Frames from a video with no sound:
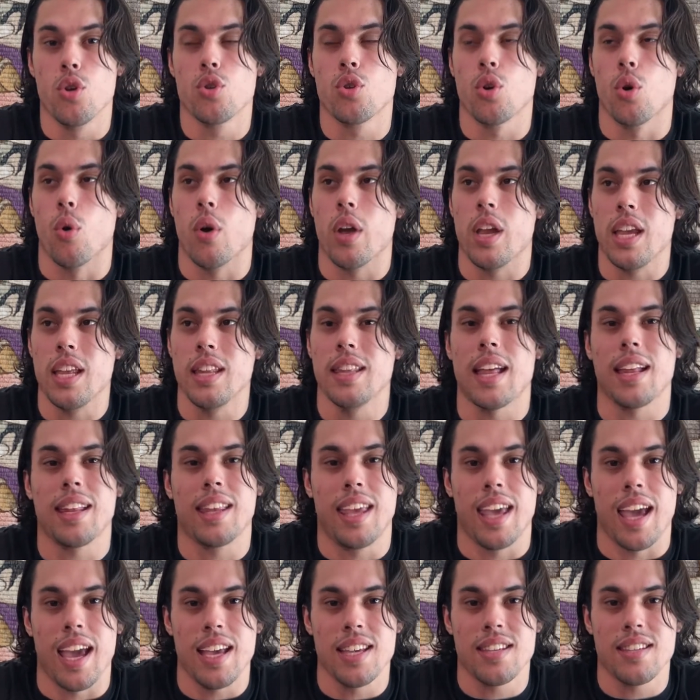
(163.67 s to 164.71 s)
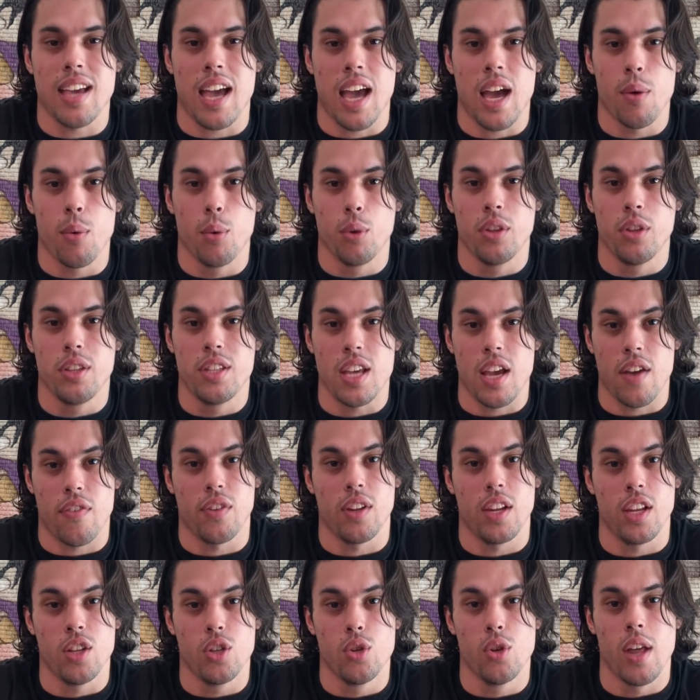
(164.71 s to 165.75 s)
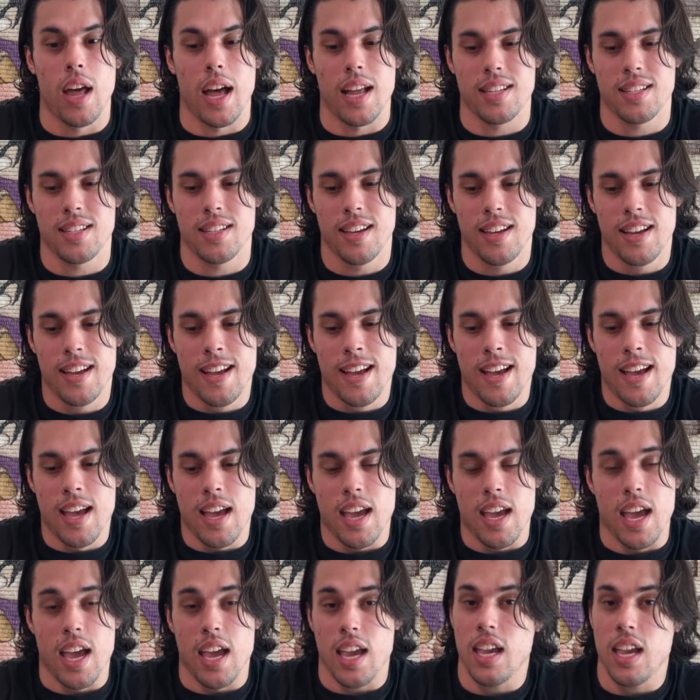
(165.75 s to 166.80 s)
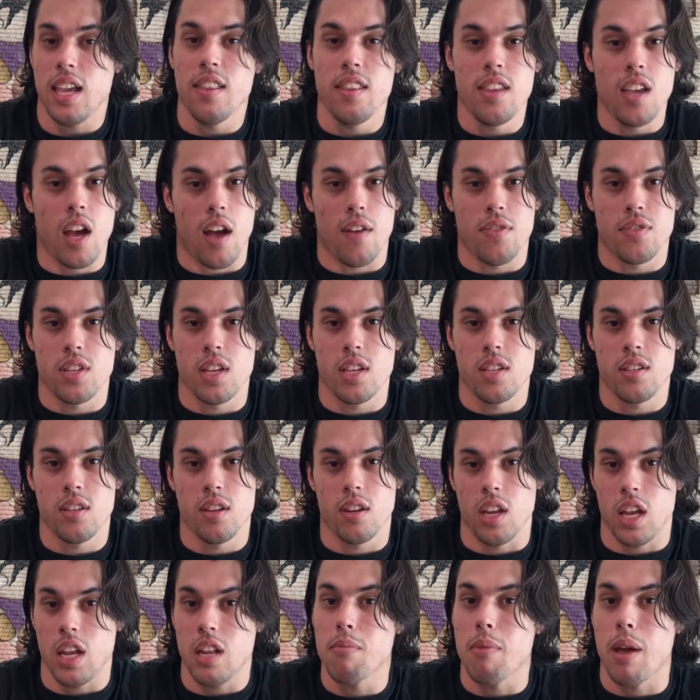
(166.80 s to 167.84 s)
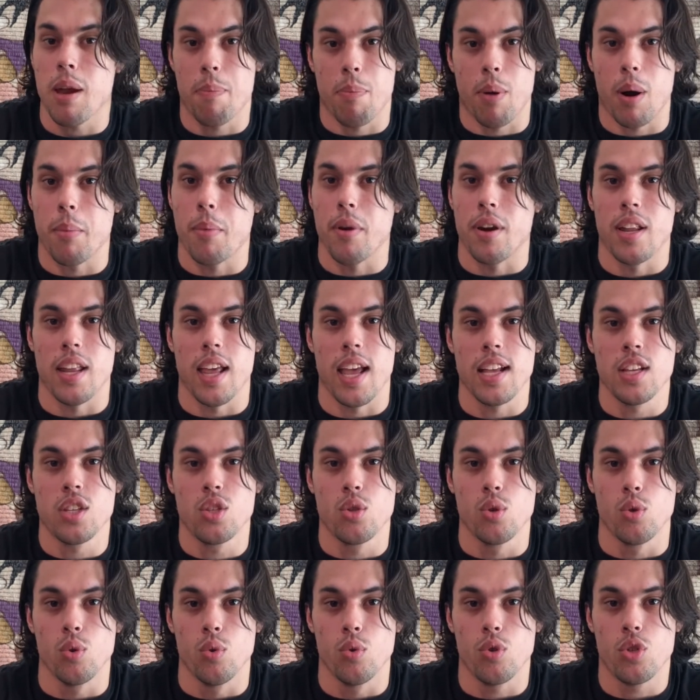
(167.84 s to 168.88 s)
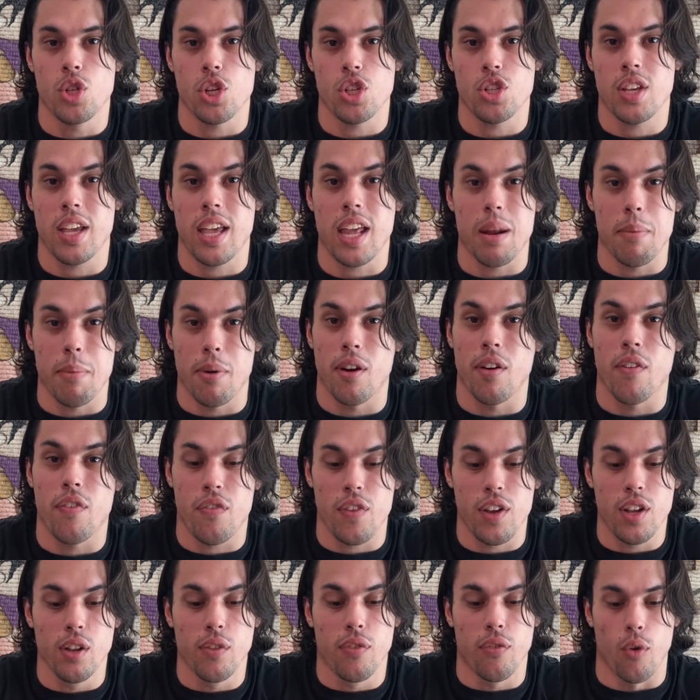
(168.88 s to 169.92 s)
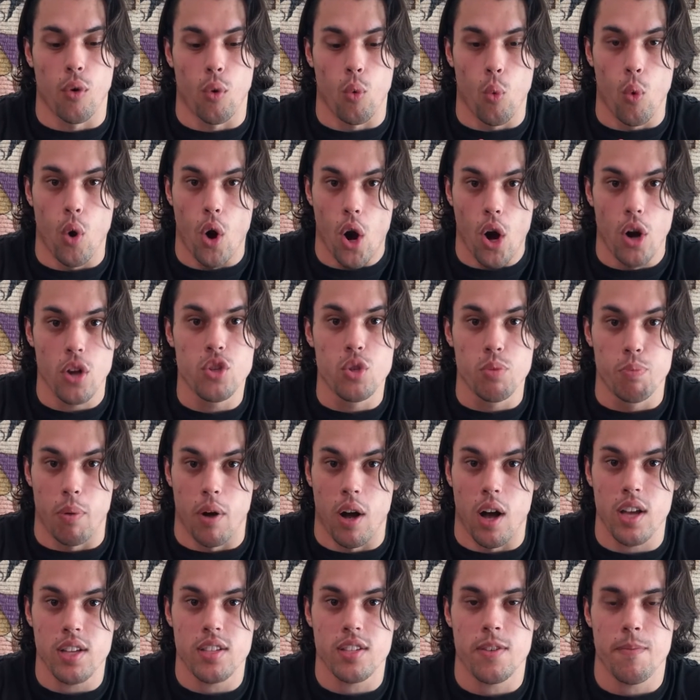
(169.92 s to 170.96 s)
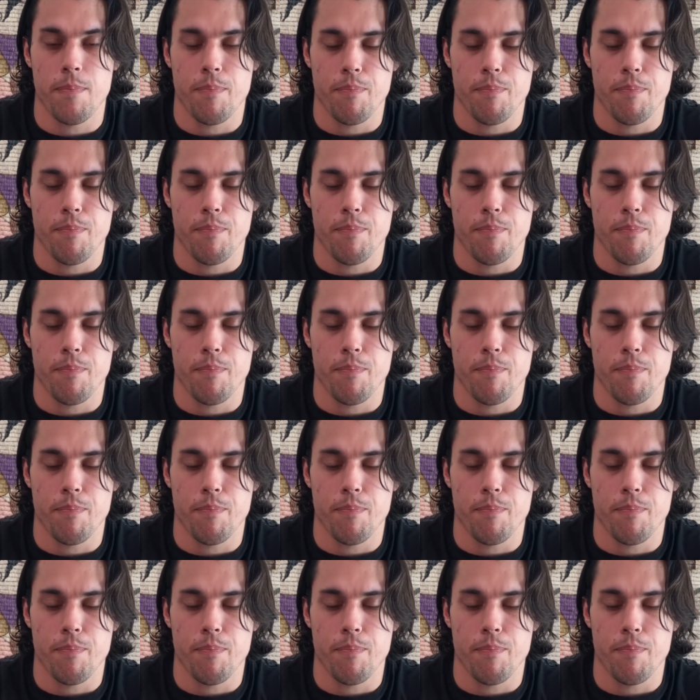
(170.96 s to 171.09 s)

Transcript: So in that case, I would definitely do that in the off season, in my primary day, to just get a better feel for where to pause.